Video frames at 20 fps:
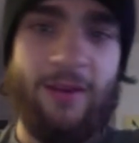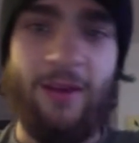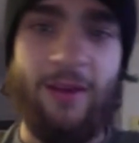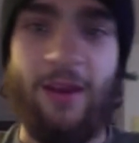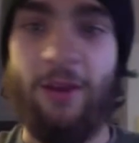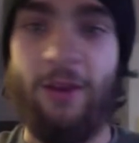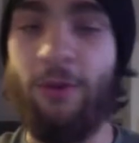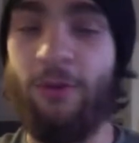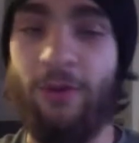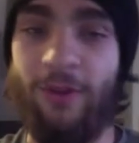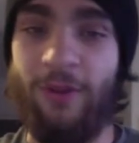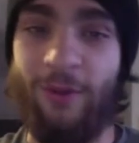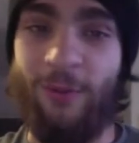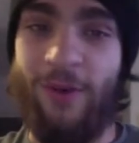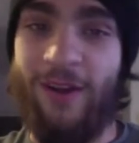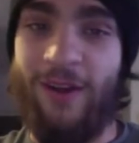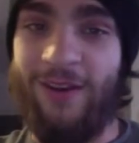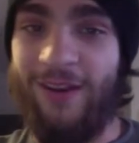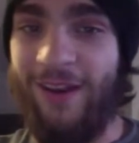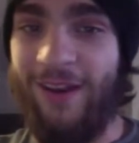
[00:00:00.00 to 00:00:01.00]
I don't really
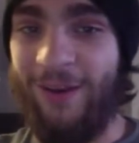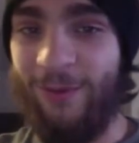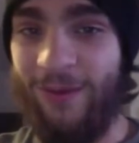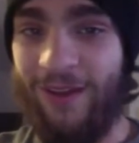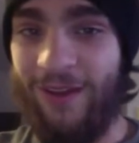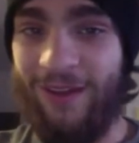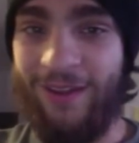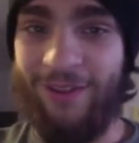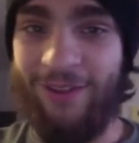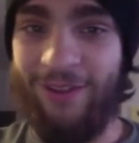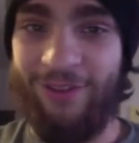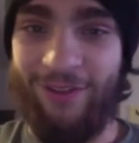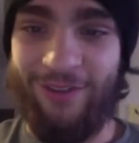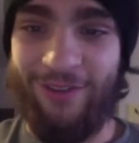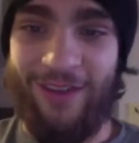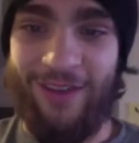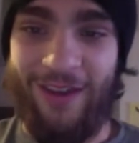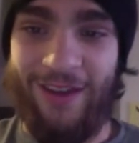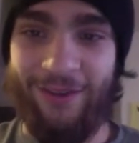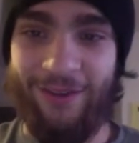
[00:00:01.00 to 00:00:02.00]
want it anyway, it's
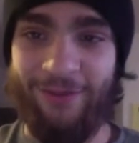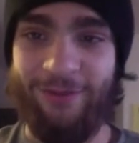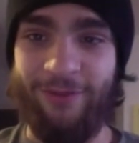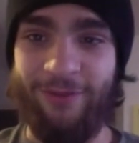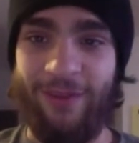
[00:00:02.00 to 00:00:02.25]
just kind of